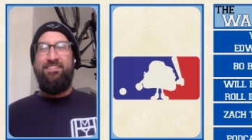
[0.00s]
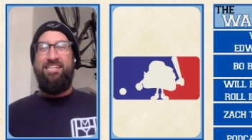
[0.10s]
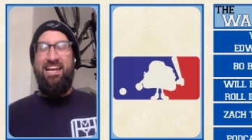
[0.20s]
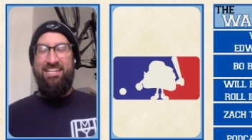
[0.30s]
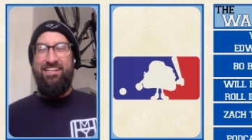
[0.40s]

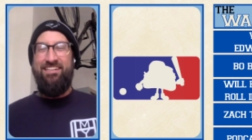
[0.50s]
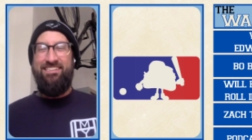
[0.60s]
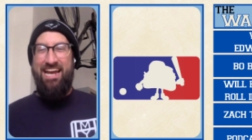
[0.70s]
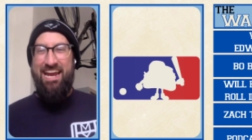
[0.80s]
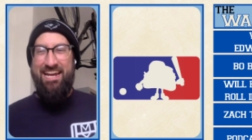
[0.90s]
taking
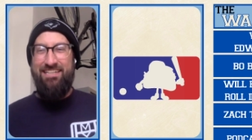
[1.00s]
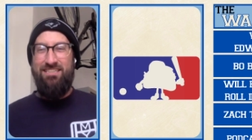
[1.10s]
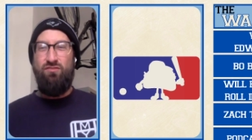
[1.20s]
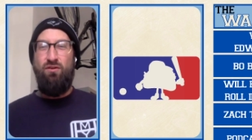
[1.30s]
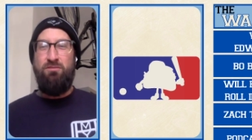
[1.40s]

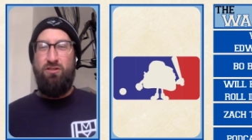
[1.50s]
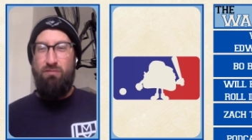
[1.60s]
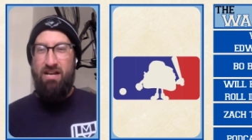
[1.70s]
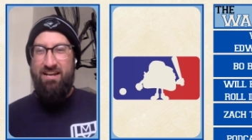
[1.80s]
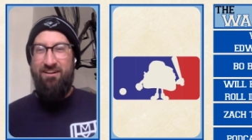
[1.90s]
takes from
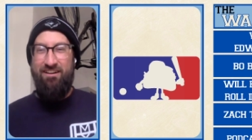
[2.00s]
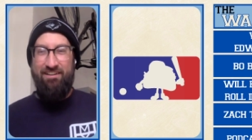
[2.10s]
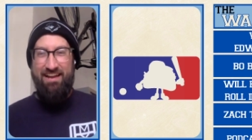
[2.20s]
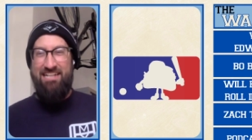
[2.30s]
Twitter.